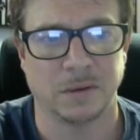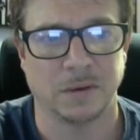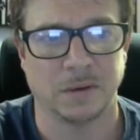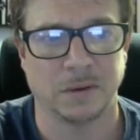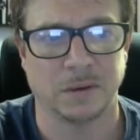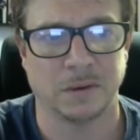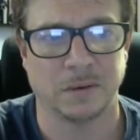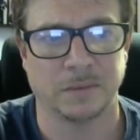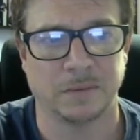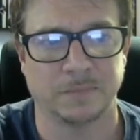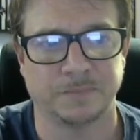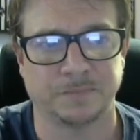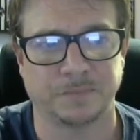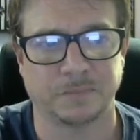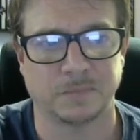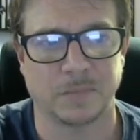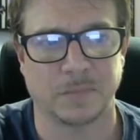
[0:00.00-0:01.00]
um,
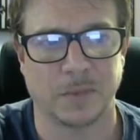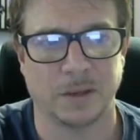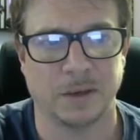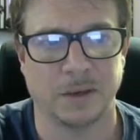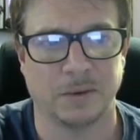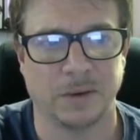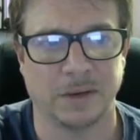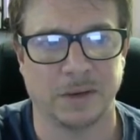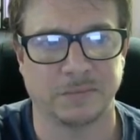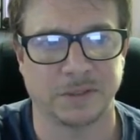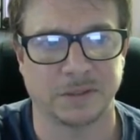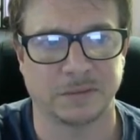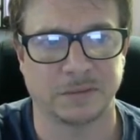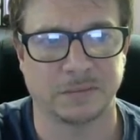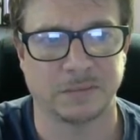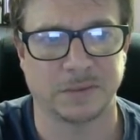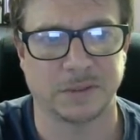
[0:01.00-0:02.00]
anyway, I've
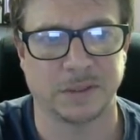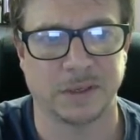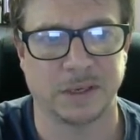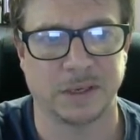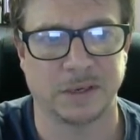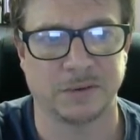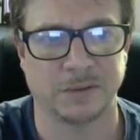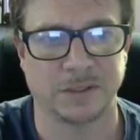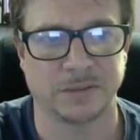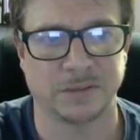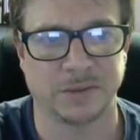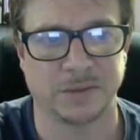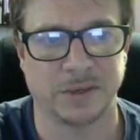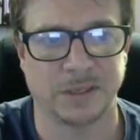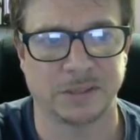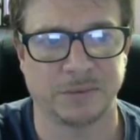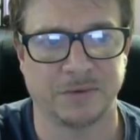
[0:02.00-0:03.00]
just said, hi, Chris, would
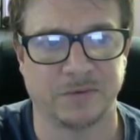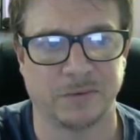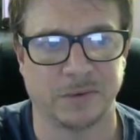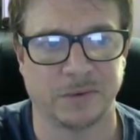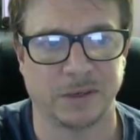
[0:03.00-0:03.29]
you ask me for it?